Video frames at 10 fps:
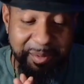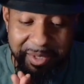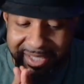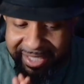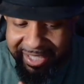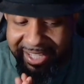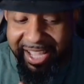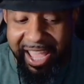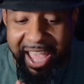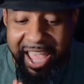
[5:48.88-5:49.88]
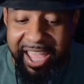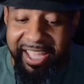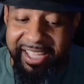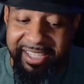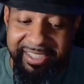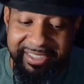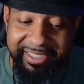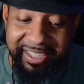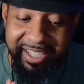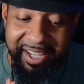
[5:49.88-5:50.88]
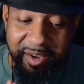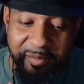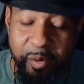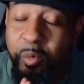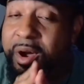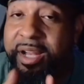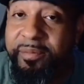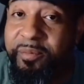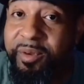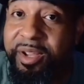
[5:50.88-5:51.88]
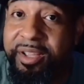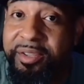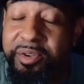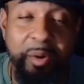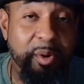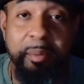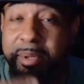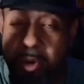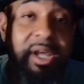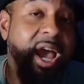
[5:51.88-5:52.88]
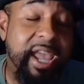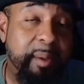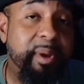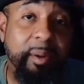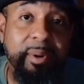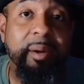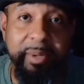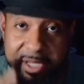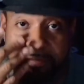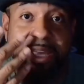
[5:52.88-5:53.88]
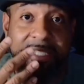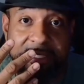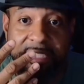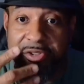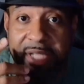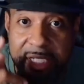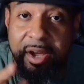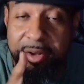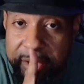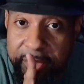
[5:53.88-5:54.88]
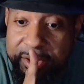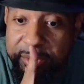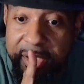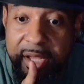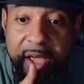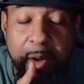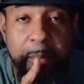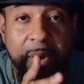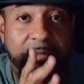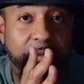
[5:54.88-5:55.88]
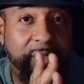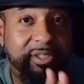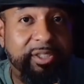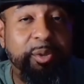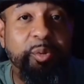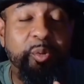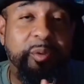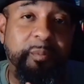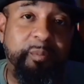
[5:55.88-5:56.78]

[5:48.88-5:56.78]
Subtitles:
with it is, for one, you don't want to blow cayenne pepper up in your face because you're getting all close to it. But for two,